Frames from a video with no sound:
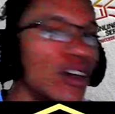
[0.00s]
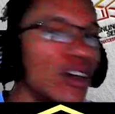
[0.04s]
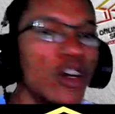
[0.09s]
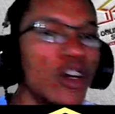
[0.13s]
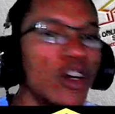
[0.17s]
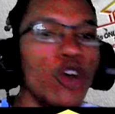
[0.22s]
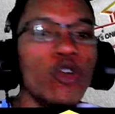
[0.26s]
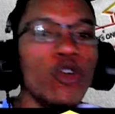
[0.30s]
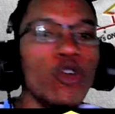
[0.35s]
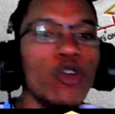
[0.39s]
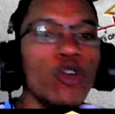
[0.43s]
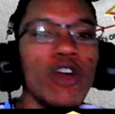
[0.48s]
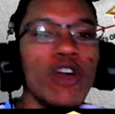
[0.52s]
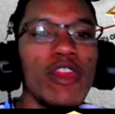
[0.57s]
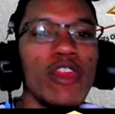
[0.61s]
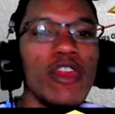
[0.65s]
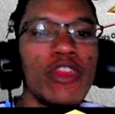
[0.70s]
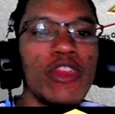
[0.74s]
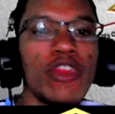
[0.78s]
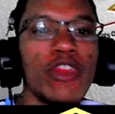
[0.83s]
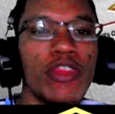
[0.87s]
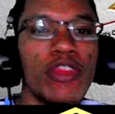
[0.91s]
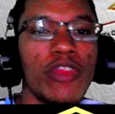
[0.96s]

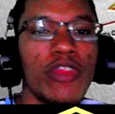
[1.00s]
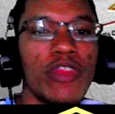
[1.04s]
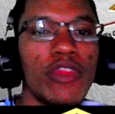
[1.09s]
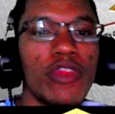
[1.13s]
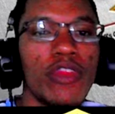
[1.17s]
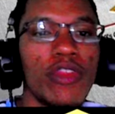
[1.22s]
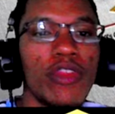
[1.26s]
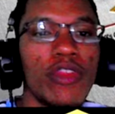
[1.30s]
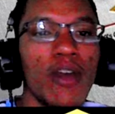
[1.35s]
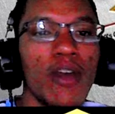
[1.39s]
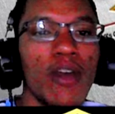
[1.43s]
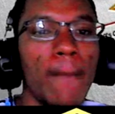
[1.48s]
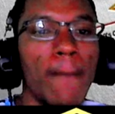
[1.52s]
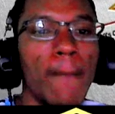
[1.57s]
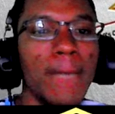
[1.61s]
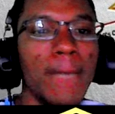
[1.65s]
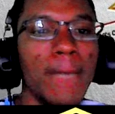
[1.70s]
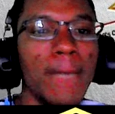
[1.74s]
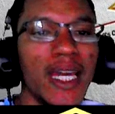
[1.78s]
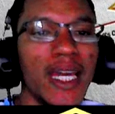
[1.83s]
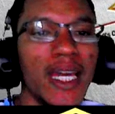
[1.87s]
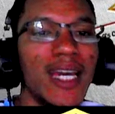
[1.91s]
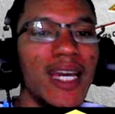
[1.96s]

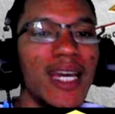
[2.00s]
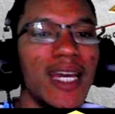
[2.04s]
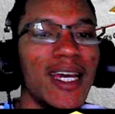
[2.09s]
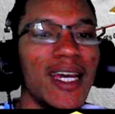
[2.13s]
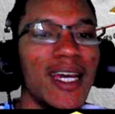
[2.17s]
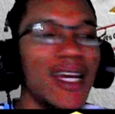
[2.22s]
Rhythmic.